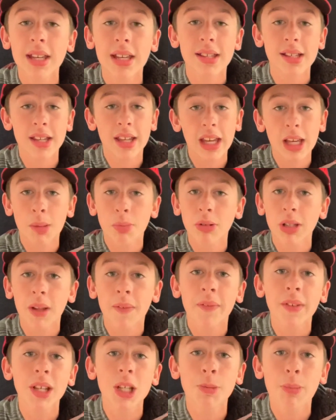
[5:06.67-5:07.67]
I think we can bring the
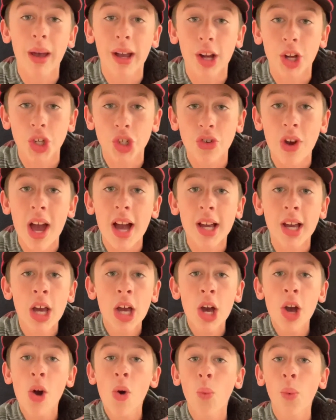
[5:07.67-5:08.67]
Phillies back on track.
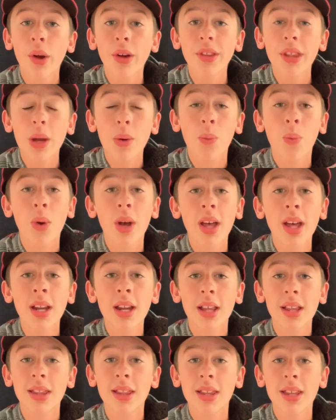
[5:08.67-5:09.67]
Will they
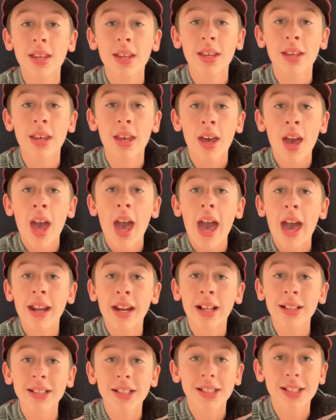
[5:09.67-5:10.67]
win the
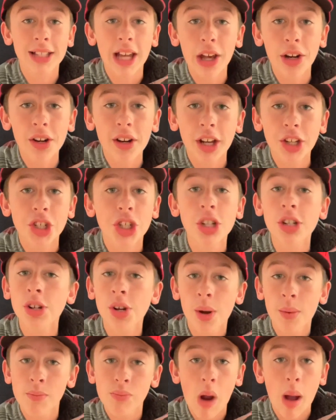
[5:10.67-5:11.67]
NL East title next
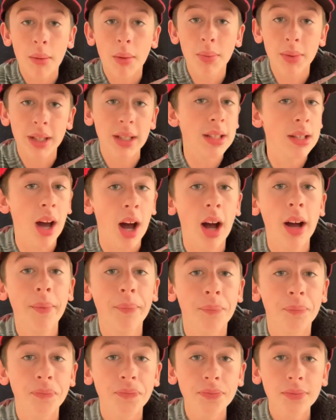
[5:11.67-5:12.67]
year? Probably
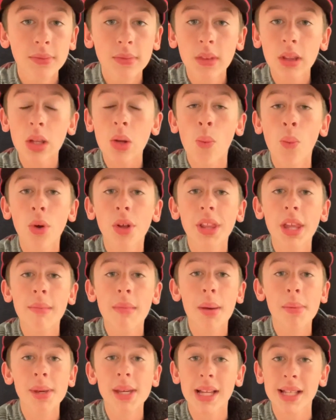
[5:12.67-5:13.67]
not. Will they
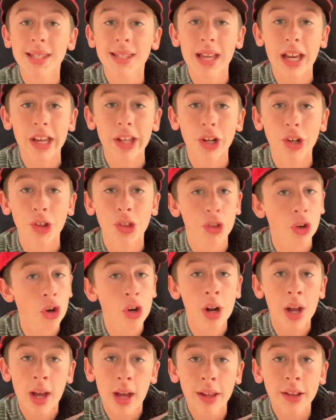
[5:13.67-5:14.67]
maybe get second or
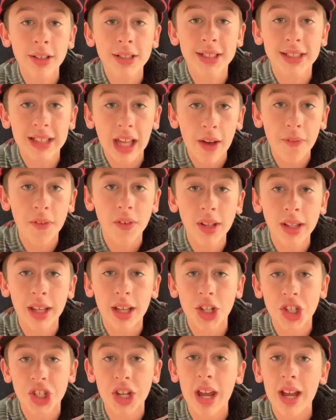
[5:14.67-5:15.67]
third? There's definitely
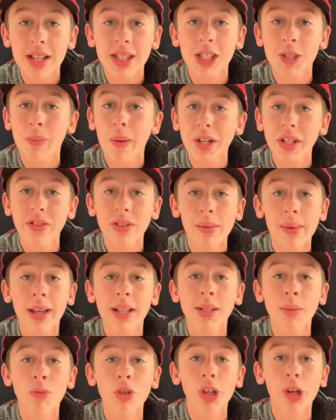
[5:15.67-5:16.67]
a chance, especially if they make
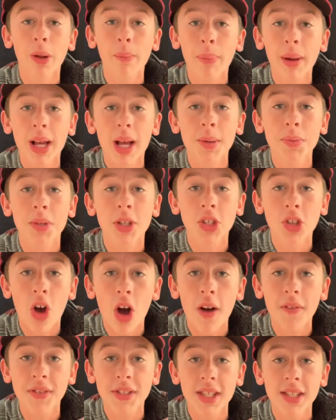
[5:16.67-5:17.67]
some really good pickups this
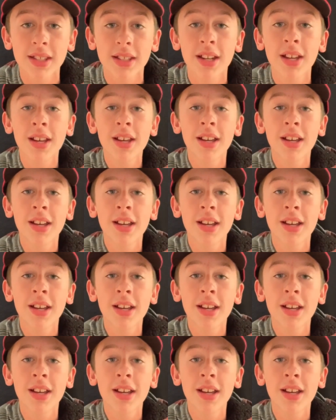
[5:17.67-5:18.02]
offseason.